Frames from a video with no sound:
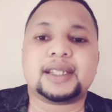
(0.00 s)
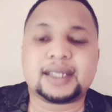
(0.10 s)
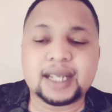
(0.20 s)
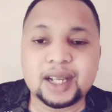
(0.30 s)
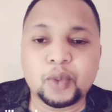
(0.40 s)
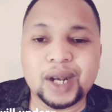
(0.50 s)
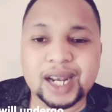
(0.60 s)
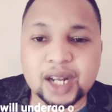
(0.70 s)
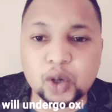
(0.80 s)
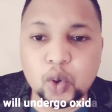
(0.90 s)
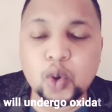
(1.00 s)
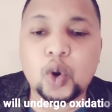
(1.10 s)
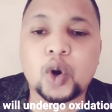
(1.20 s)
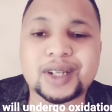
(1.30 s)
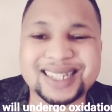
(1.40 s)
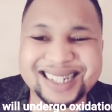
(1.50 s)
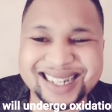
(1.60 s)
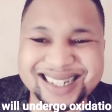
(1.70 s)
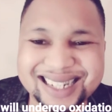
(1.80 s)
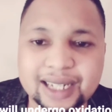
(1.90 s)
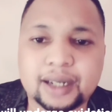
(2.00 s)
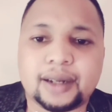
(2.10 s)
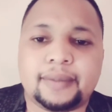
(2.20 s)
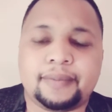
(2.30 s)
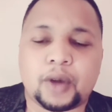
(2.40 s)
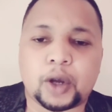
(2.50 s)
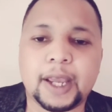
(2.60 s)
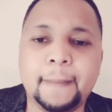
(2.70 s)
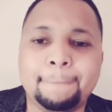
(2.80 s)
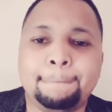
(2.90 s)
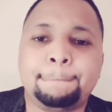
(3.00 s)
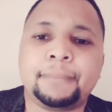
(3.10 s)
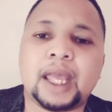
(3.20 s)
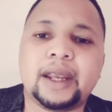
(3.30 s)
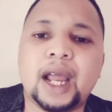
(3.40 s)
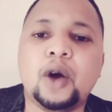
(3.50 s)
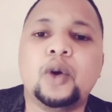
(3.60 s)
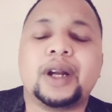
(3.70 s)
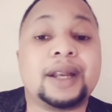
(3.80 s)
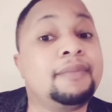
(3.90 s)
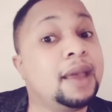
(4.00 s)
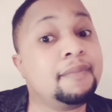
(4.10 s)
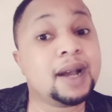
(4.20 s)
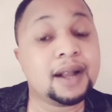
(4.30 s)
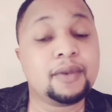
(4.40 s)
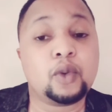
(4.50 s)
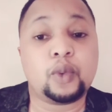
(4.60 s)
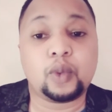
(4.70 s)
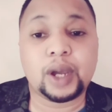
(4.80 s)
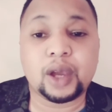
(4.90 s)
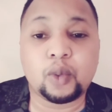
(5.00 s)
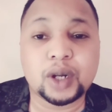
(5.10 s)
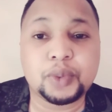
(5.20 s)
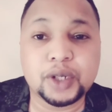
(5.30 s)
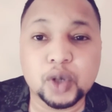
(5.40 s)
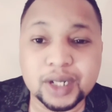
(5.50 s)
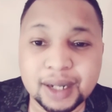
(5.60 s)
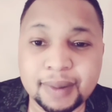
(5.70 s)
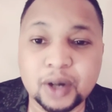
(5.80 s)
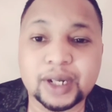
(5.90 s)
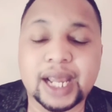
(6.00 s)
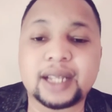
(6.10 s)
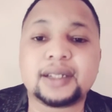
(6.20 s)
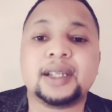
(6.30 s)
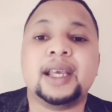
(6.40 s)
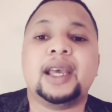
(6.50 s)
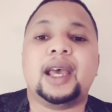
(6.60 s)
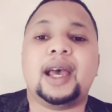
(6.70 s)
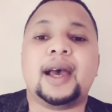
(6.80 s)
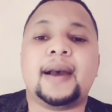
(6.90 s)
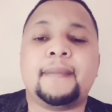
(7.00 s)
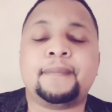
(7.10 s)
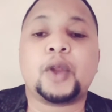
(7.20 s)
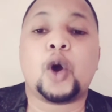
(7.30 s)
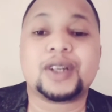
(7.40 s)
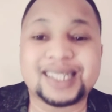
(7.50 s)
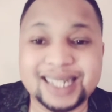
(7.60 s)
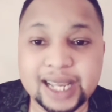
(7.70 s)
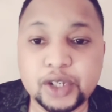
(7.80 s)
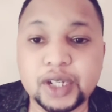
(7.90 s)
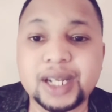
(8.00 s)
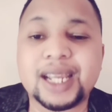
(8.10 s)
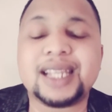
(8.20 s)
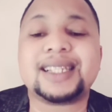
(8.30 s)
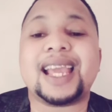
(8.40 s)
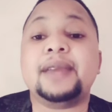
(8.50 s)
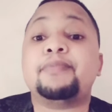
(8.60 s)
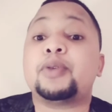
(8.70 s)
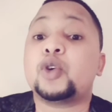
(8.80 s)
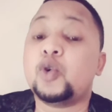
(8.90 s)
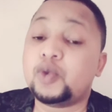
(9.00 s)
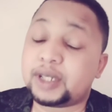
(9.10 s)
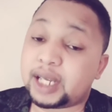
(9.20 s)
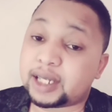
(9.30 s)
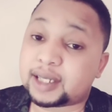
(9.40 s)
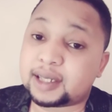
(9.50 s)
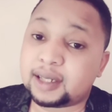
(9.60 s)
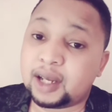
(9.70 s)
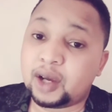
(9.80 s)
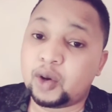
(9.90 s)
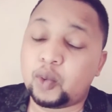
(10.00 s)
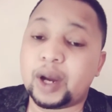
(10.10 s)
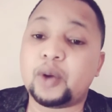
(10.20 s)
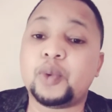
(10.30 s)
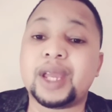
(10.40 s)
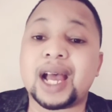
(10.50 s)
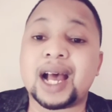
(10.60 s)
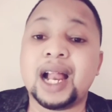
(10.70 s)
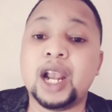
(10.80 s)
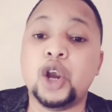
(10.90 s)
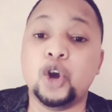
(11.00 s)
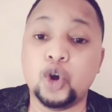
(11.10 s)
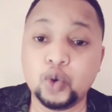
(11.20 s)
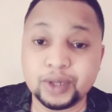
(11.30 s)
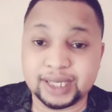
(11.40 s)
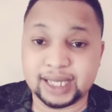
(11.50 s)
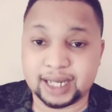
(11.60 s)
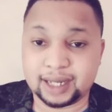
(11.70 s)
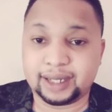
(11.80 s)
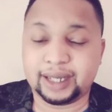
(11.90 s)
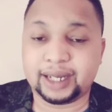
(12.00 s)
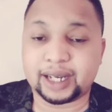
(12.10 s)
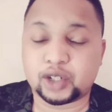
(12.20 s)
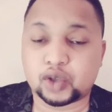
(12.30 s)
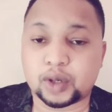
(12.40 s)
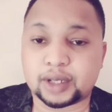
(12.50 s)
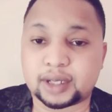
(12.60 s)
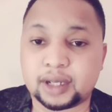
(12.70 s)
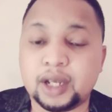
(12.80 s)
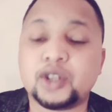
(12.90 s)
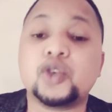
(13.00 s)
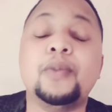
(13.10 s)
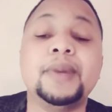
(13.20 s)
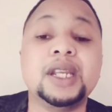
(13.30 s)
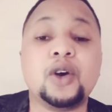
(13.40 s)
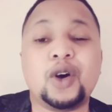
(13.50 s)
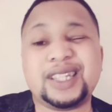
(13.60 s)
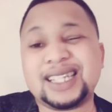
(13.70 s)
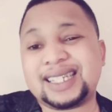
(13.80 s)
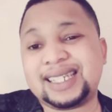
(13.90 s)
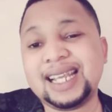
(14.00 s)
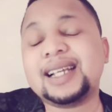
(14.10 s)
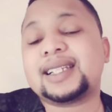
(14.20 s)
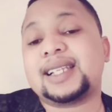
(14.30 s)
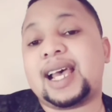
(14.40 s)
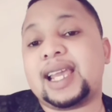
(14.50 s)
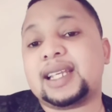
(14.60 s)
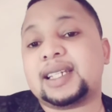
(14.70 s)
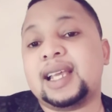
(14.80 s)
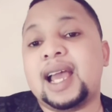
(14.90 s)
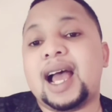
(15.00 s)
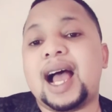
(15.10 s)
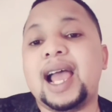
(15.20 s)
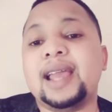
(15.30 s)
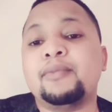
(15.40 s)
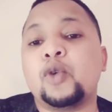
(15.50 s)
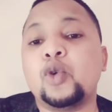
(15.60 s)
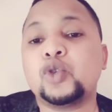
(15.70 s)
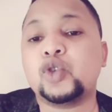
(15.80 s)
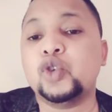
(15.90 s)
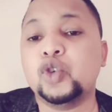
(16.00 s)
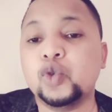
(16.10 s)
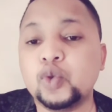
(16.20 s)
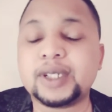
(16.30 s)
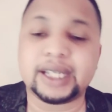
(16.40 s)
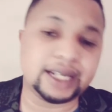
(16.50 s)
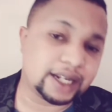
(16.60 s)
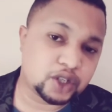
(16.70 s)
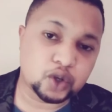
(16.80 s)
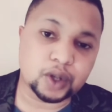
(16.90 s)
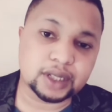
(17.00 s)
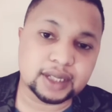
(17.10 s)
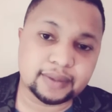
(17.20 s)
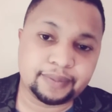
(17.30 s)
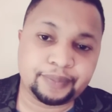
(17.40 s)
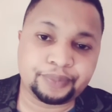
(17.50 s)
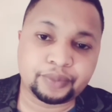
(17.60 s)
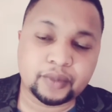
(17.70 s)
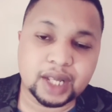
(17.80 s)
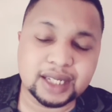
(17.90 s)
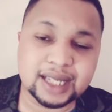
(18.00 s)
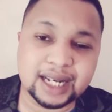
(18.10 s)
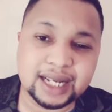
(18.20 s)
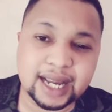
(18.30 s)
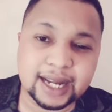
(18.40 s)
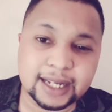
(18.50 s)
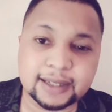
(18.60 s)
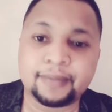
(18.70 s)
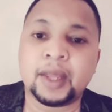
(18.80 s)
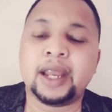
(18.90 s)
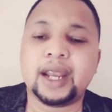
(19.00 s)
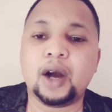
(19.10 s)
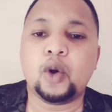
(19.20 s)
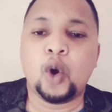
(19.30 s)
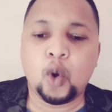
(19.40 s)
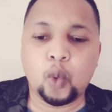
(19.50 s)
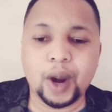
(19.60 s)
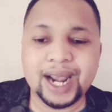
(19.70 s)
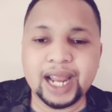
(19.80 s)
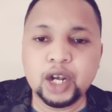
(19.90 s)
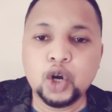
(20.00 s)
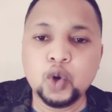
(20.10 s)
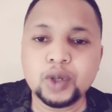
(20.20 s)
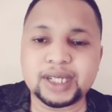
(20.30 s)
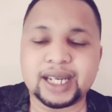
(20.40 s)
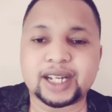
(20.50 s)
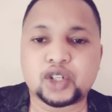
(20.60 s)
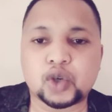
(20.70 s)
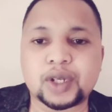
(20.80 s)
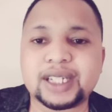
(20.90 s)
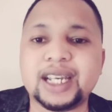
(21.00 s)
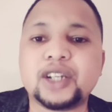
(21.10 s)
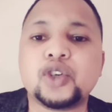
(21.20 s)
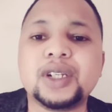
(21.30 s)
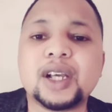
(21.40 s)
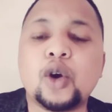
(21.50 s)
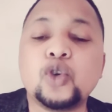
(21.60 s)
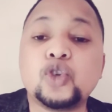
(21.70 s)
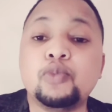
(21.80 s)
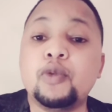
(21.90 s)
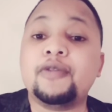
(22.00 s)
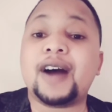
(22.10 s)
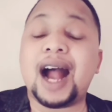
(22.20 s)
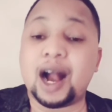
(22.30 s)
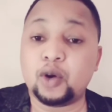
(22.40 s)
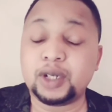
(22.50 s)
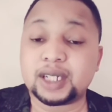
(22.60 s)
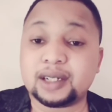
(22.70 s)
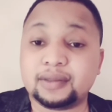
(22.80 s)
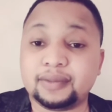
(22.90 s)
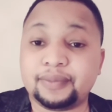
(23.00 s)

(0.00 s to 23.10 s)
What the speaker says: Zinc will undergo oxidation. Okay, now remember what we talked about, guys. Oxidation is a process where we are losing electrons. So meaning on the zinc side, I am going to lose electrons. Is that clear, guys? Now, when I lose electrons, electrons are going to move out